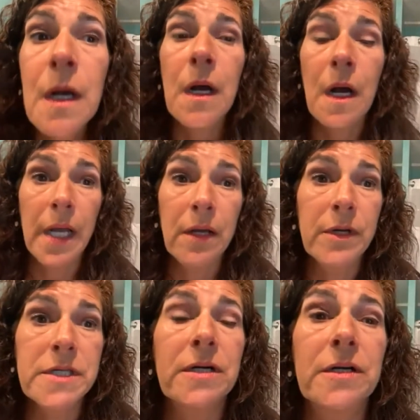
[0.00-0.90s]
I
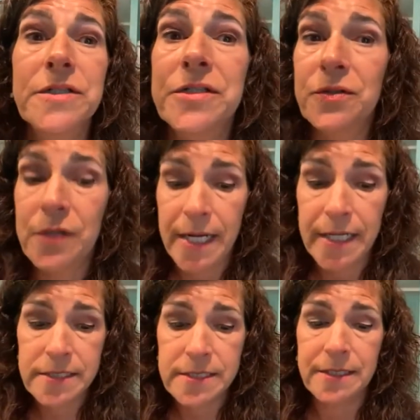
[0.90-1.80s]
always heard too,
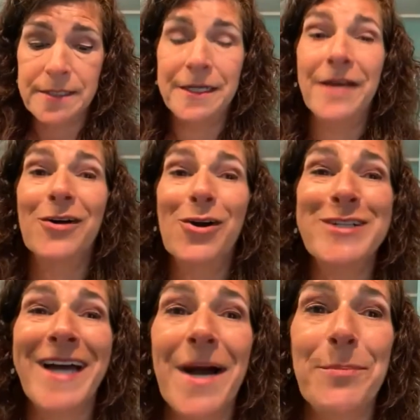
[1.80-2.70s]
guys, never go
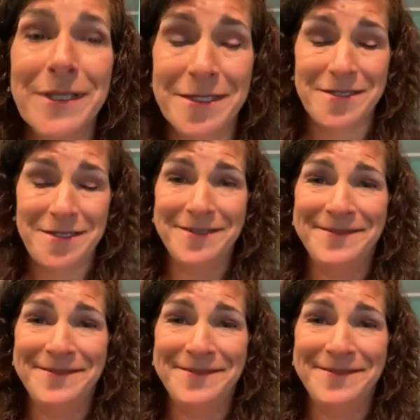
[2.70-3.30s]
topless.